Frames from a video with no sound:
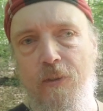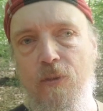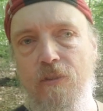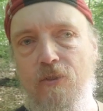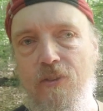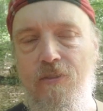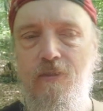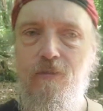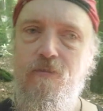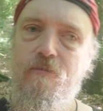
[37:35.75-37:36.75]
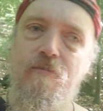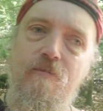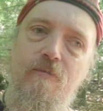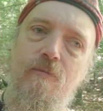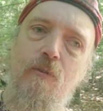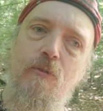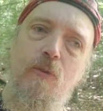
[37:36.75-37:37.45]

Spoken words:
You just if